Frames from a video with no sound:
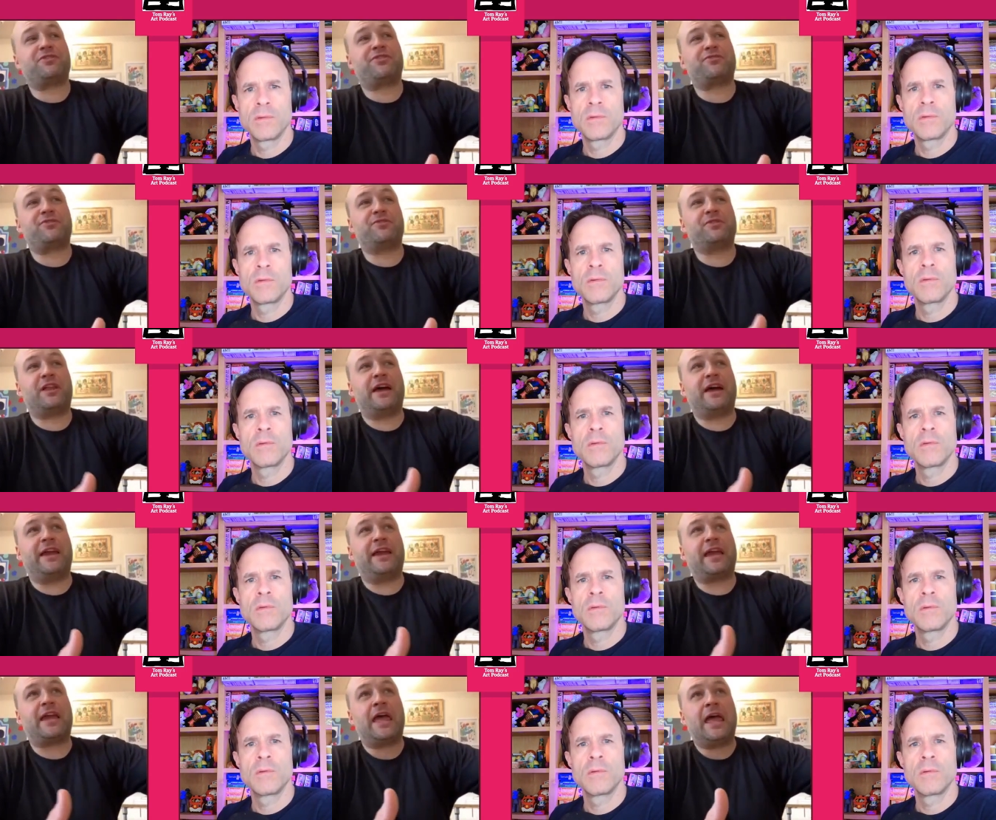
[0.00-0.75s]
Speaker 1: through
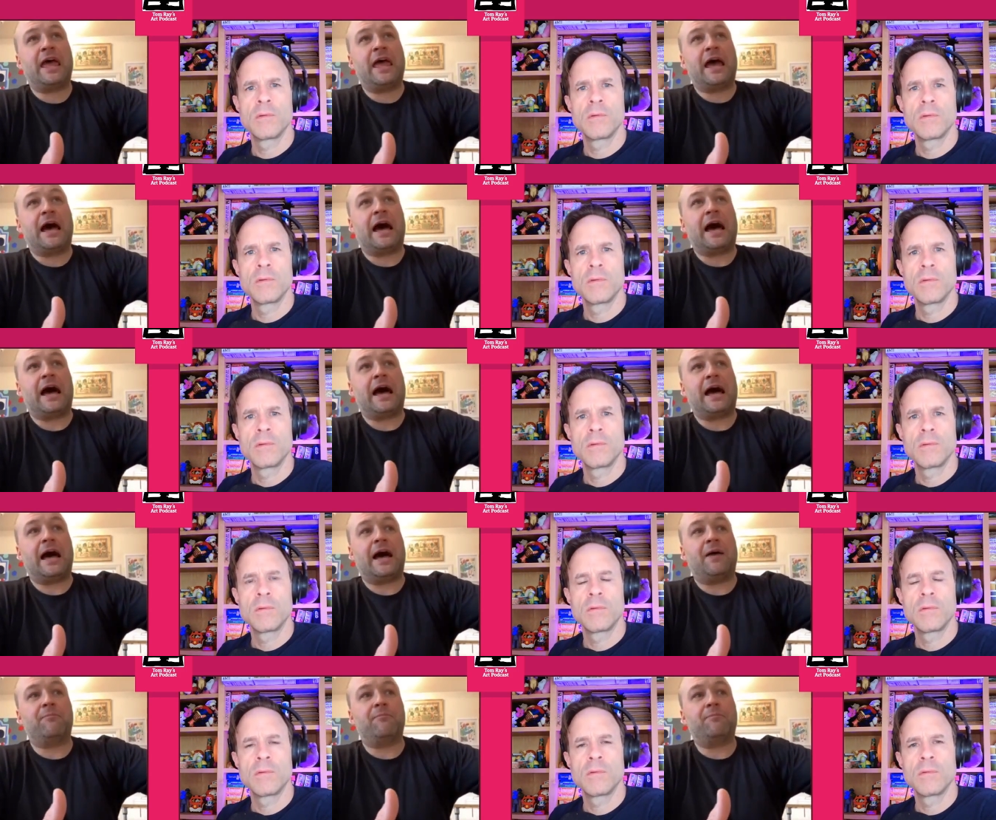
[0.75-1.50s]
like
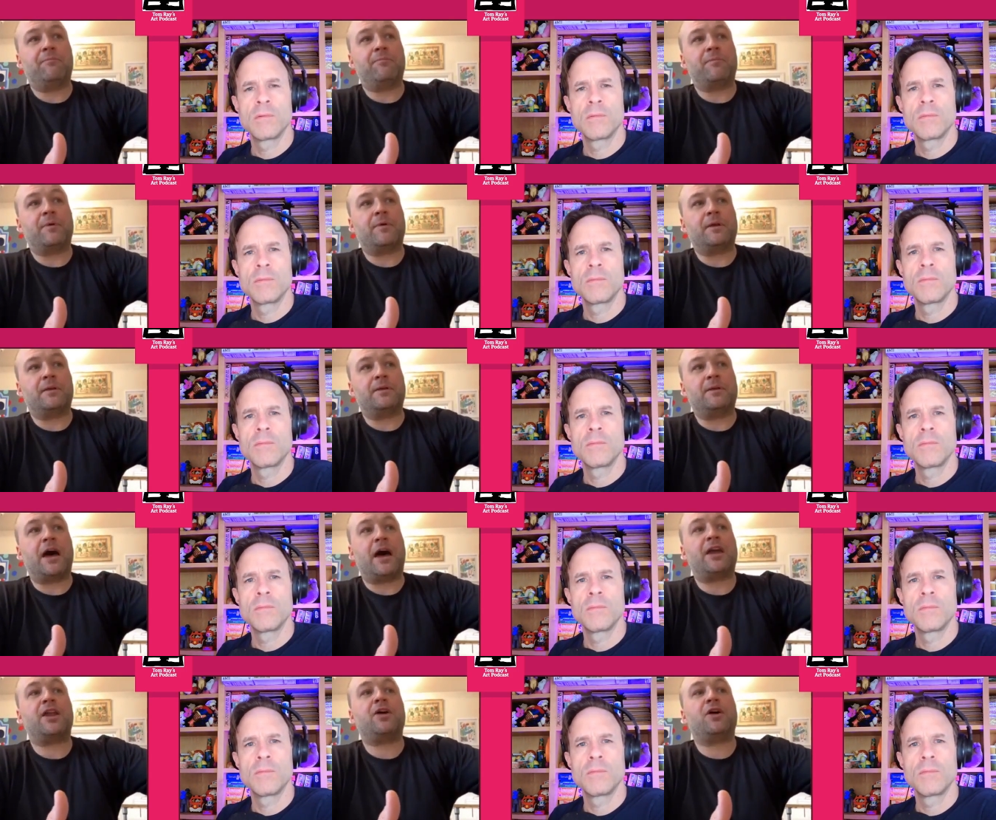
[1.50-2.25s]
uh,
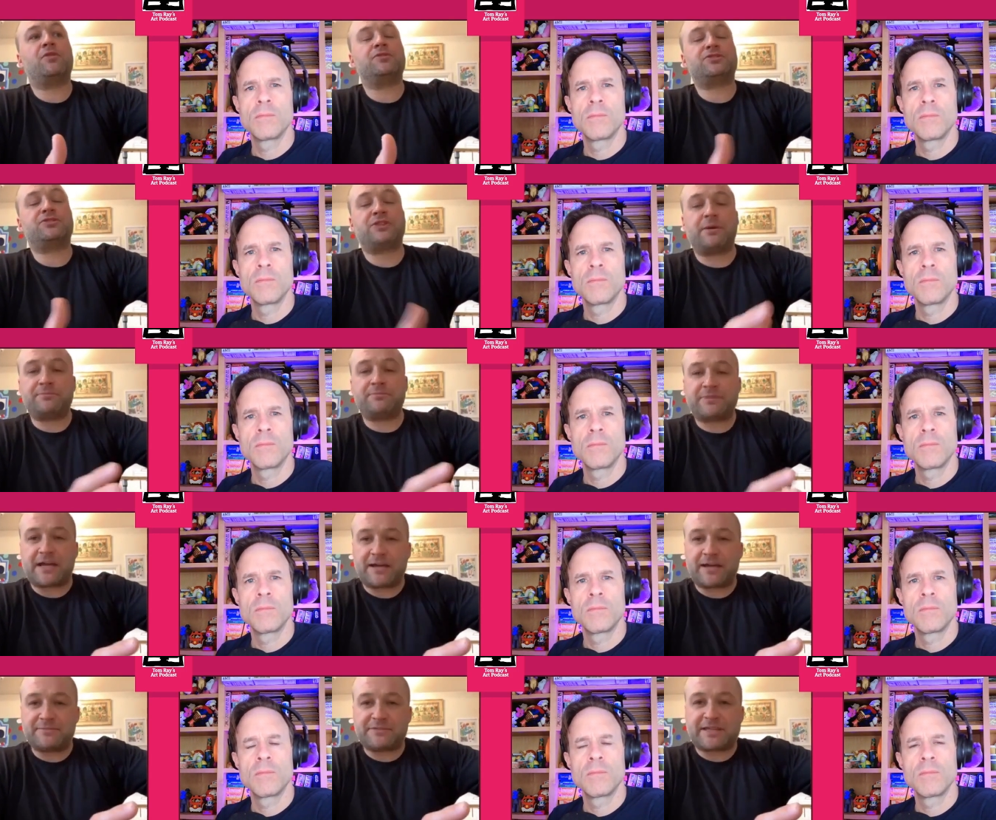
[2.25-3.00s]
all.
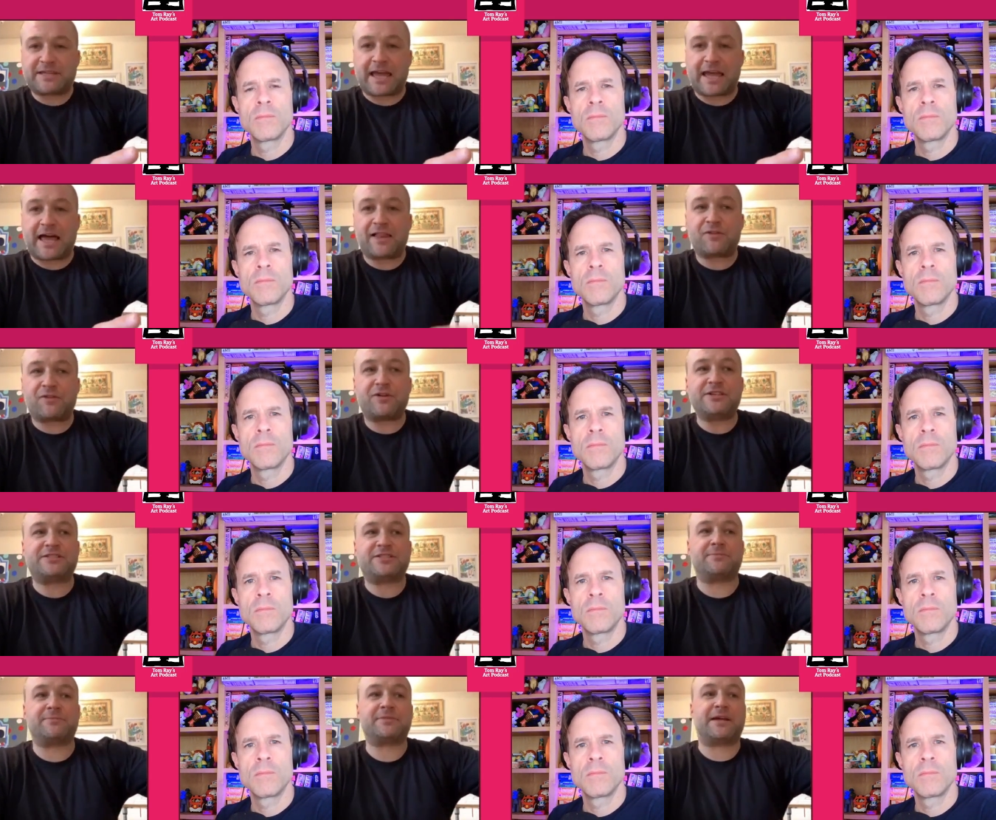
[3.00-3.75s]
sometimes
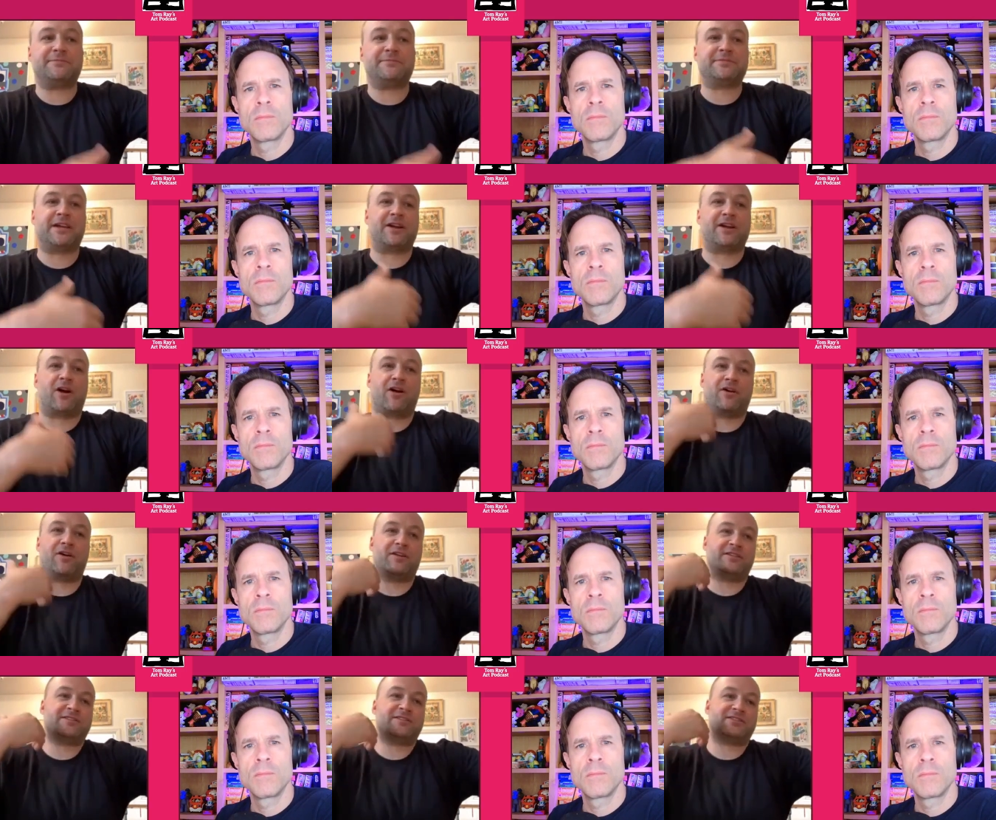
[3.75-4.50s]
galleries, sometimes like
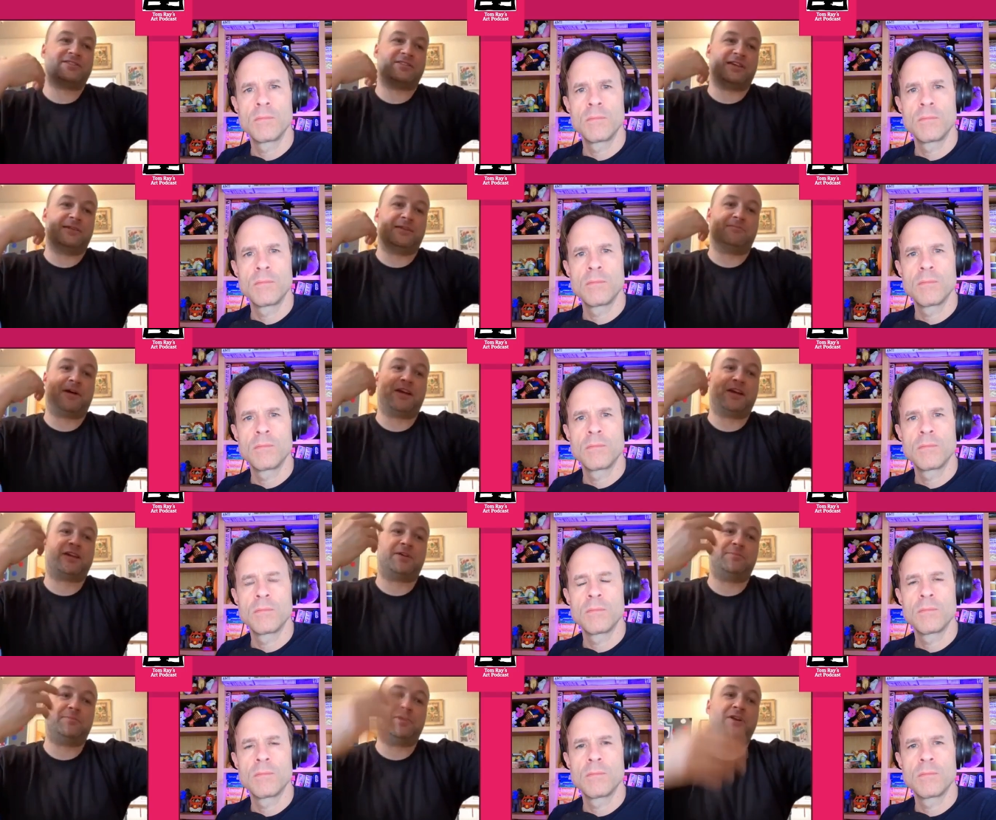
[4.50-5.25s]
artists in my
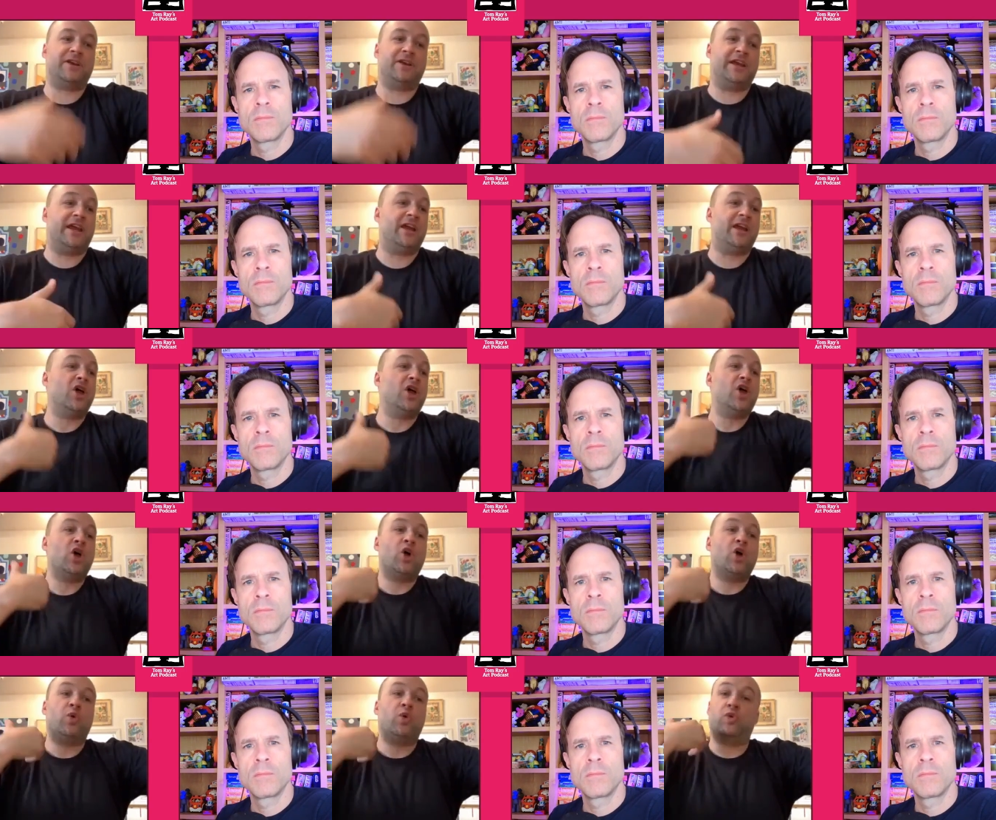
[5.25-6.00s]
community
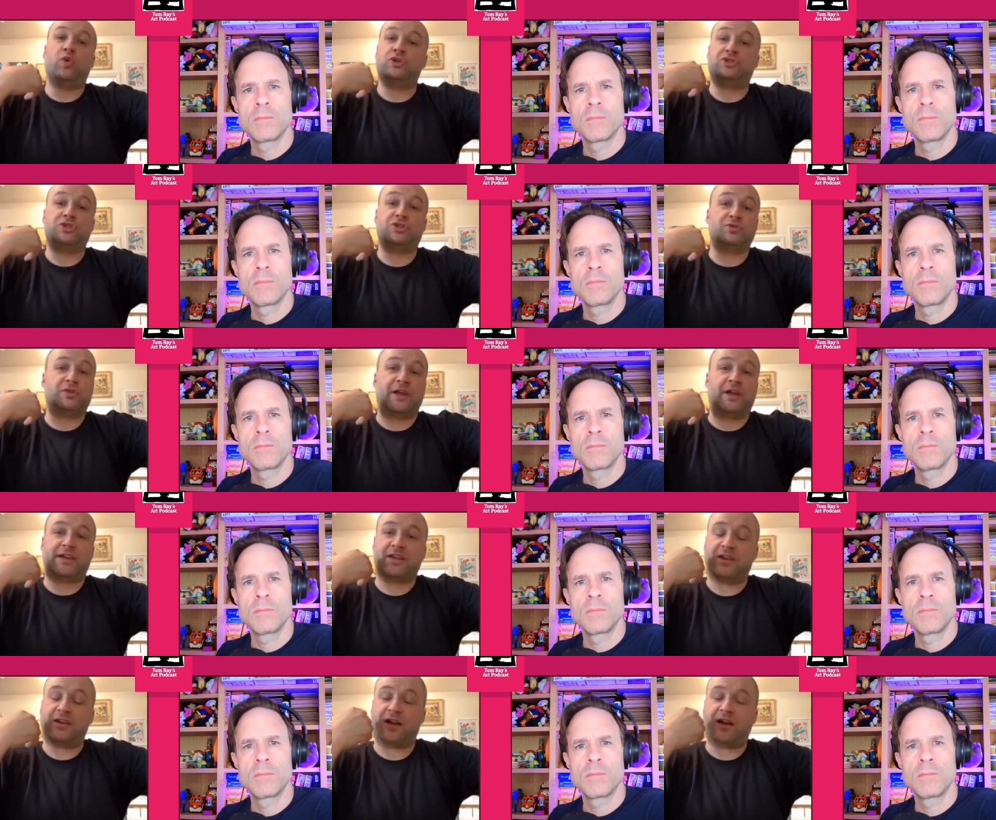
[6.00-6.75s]
would do
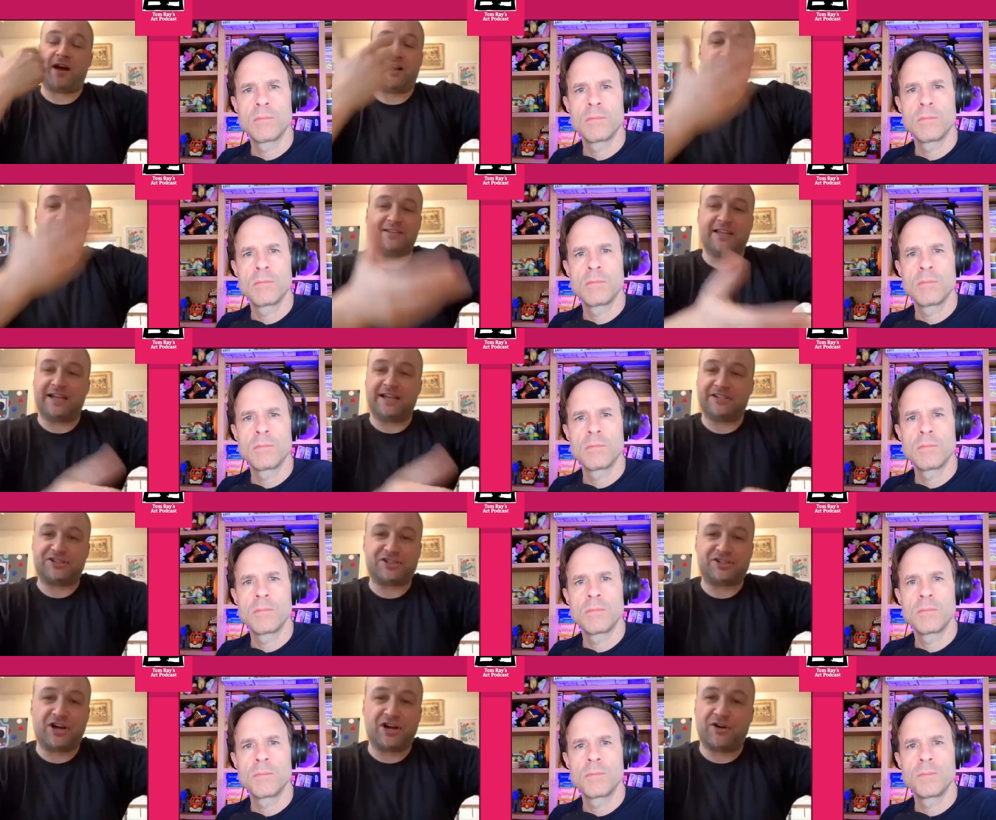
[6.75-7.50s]
like an online
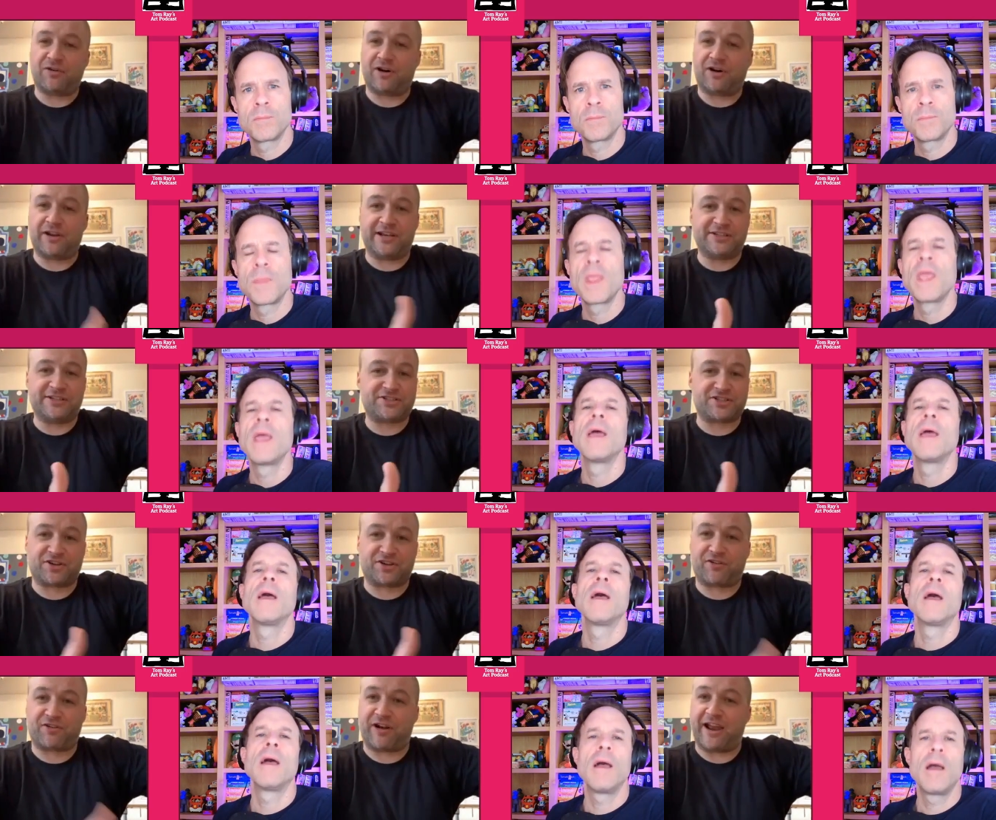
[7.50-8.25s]
show on
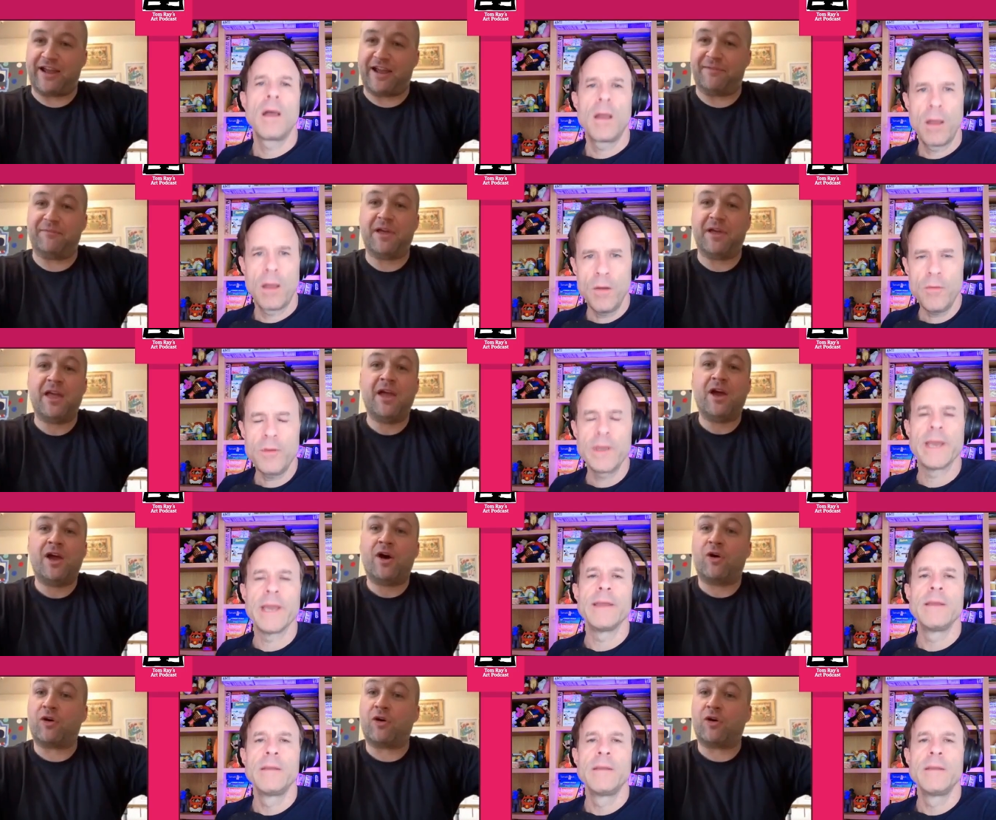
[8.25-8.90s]
Instagram. Okay.